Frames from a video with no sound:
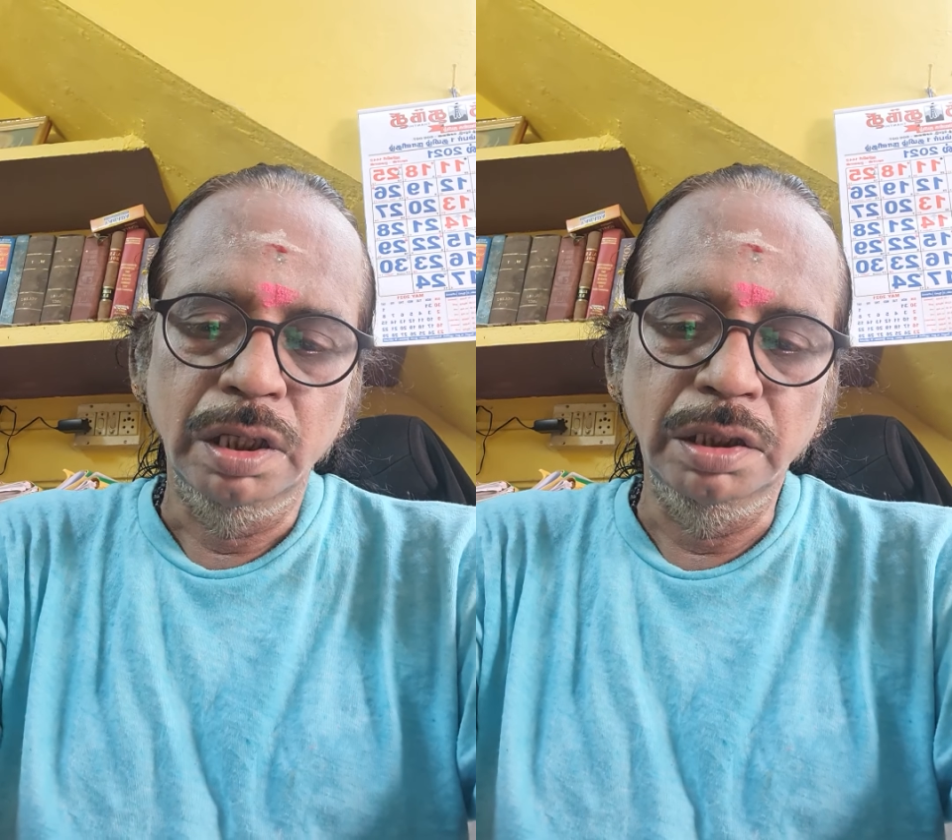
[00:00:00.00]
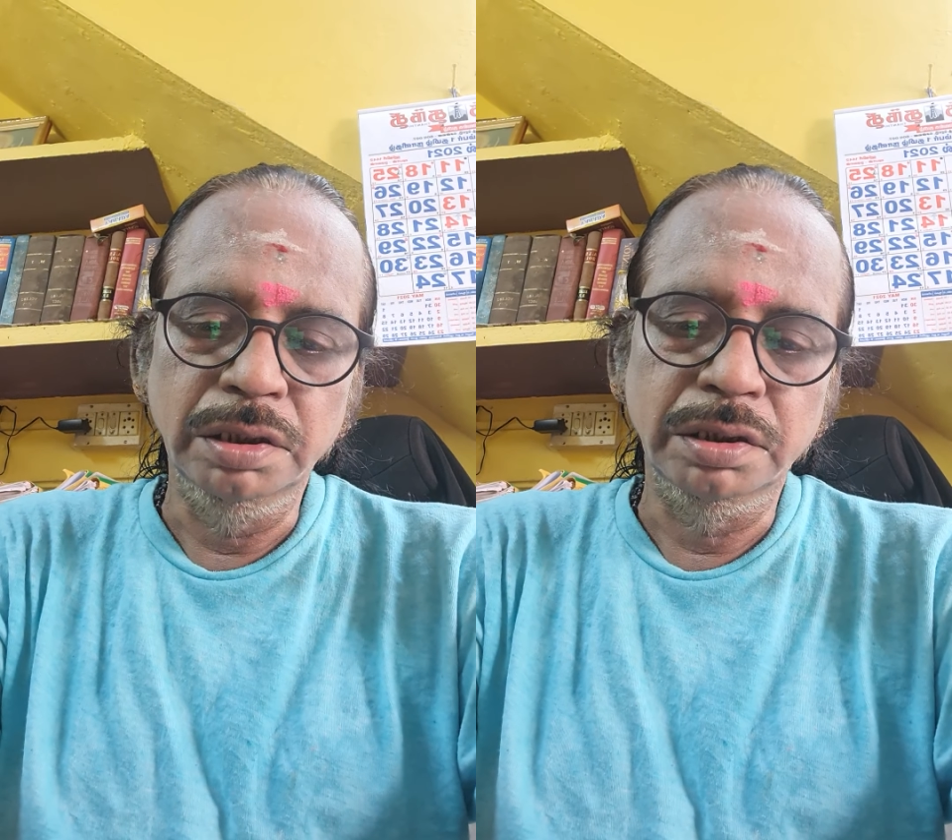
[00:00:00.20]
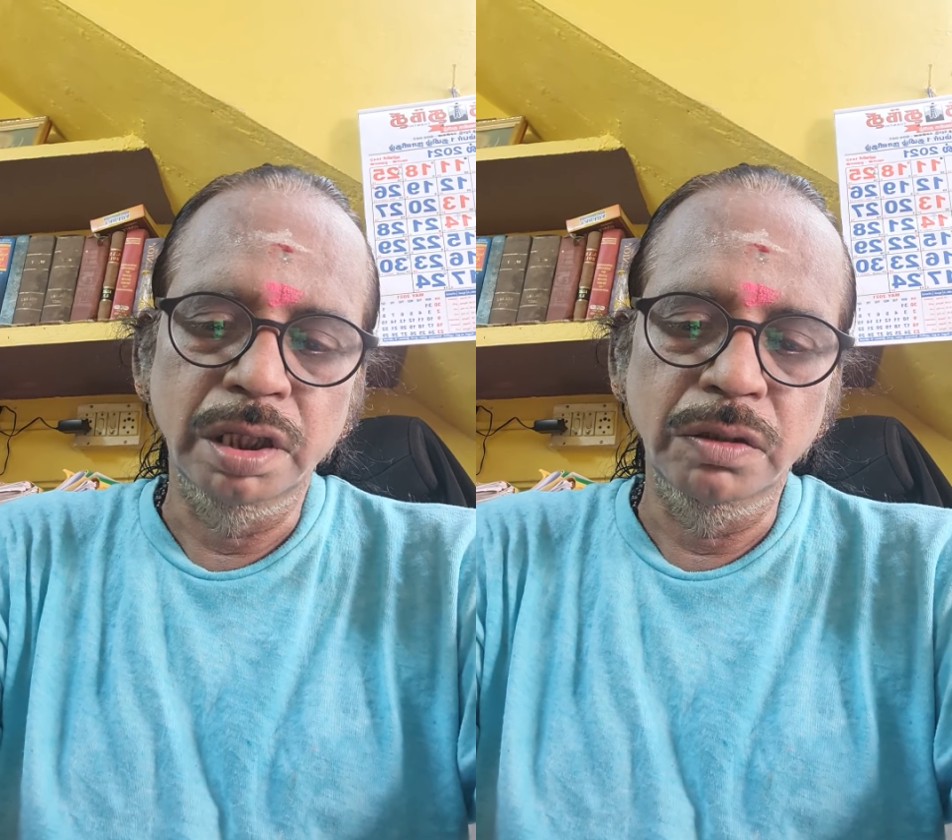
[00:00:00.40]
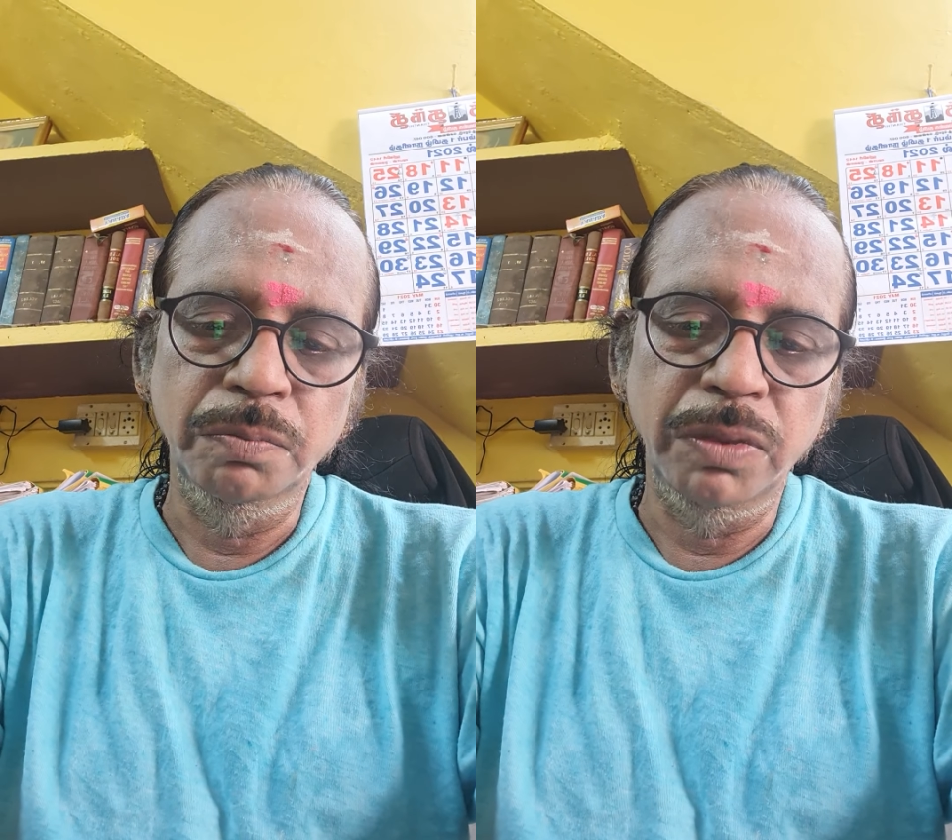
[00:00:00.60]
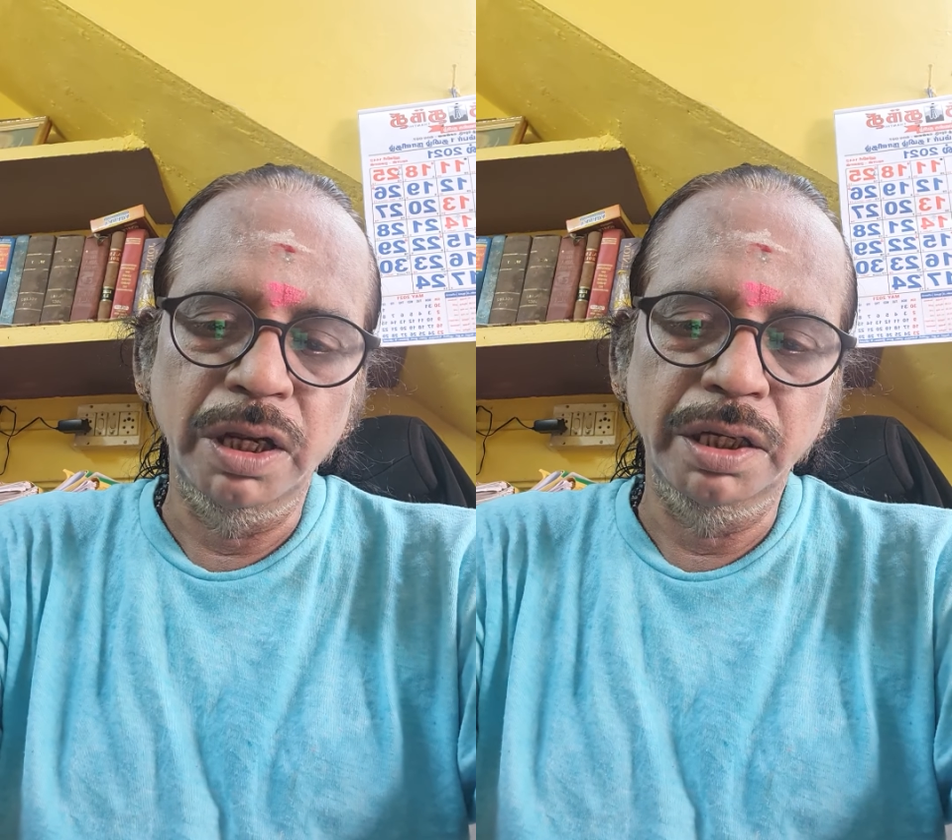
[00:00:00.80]
is now
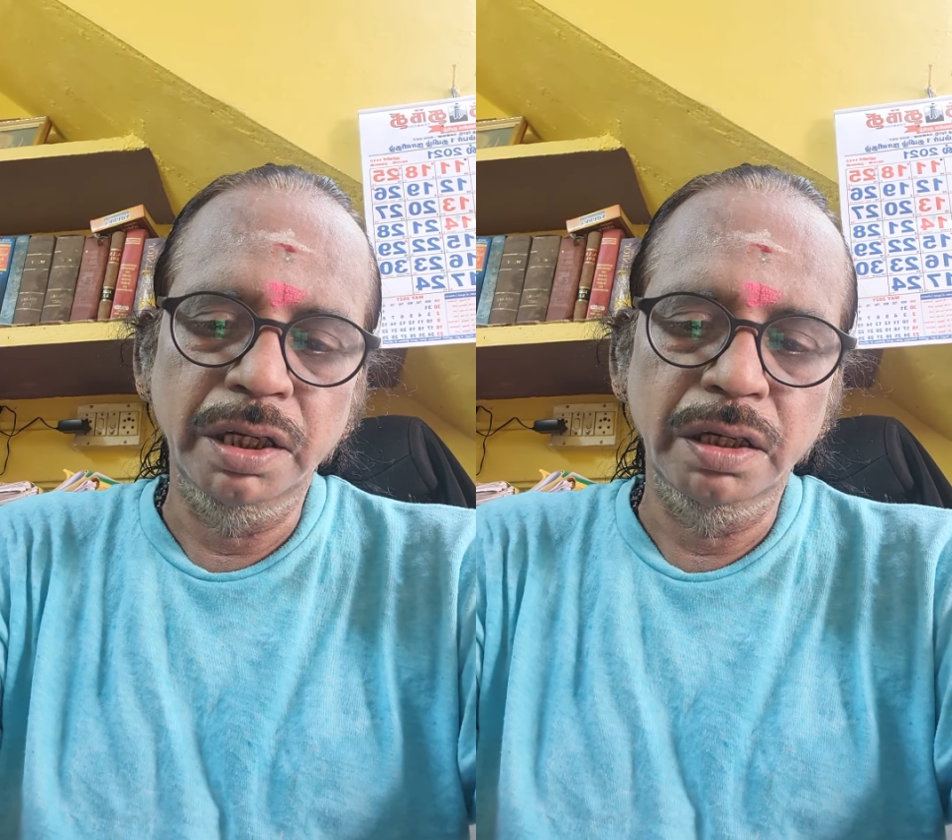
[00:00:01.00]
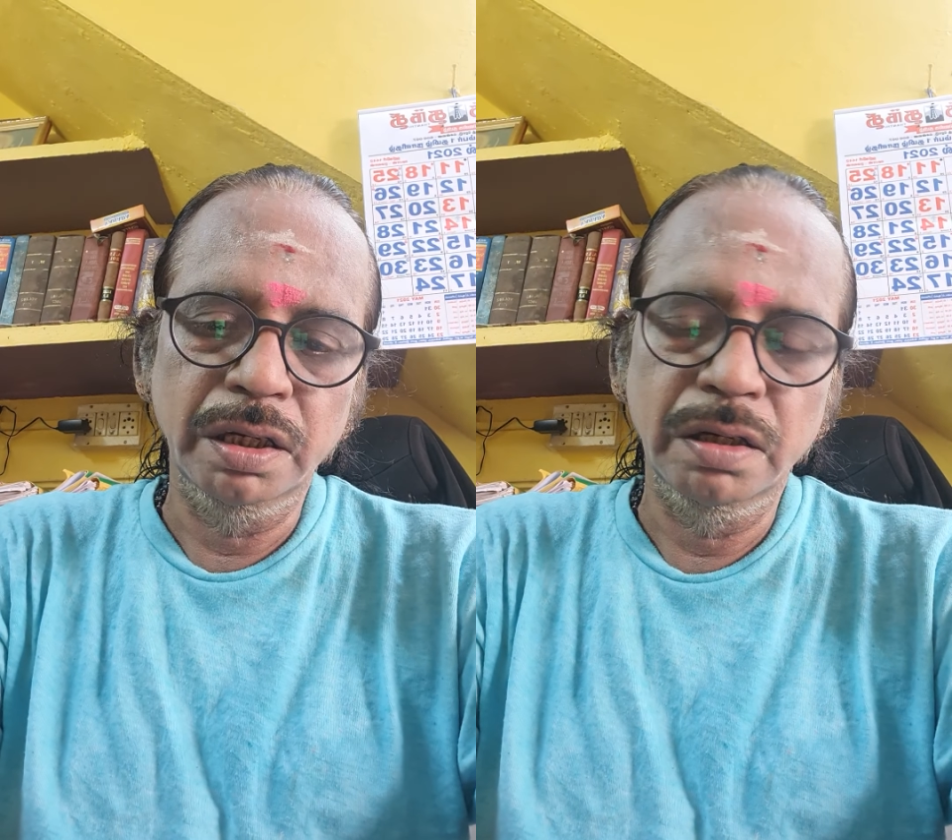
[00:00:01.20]
playing